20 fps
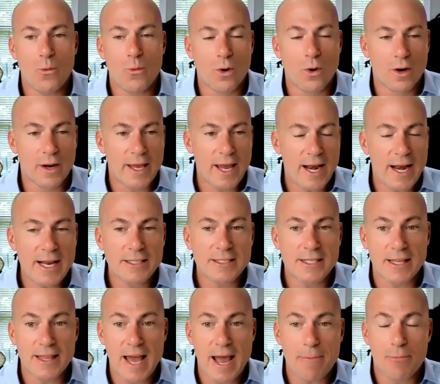we're getting
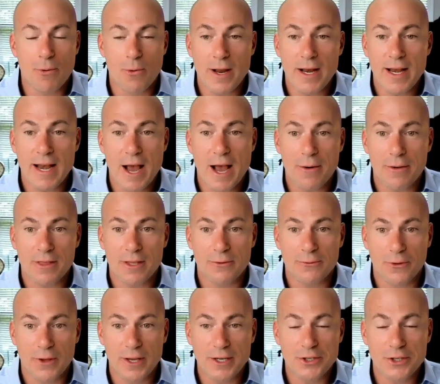to that point now with
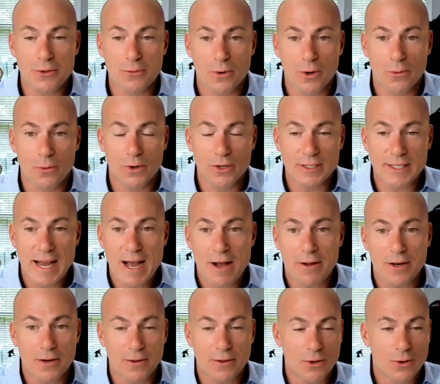inflation where we're
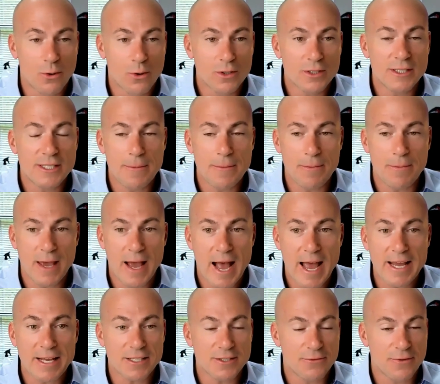down, you know, the core
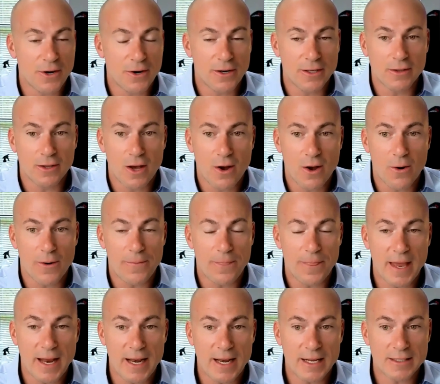CPI is very low
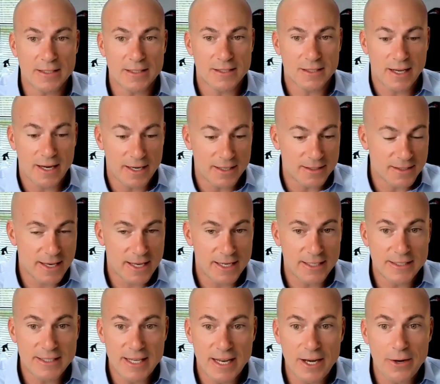and, and it's and it's
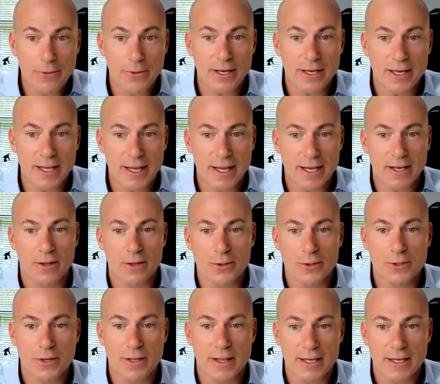continuing to get
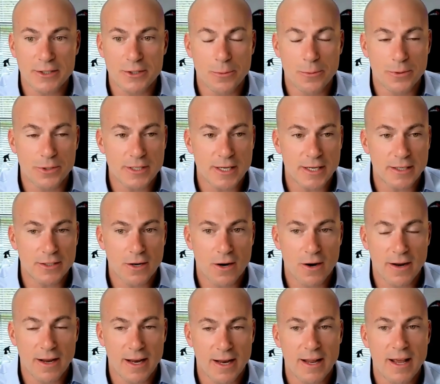closer to that 2%
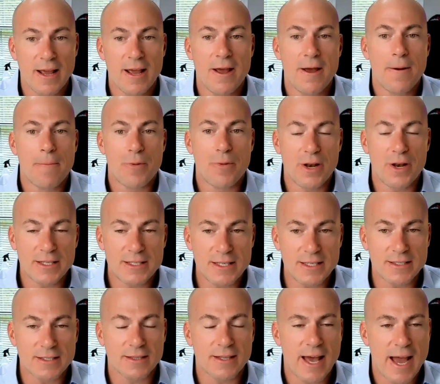target, but it's these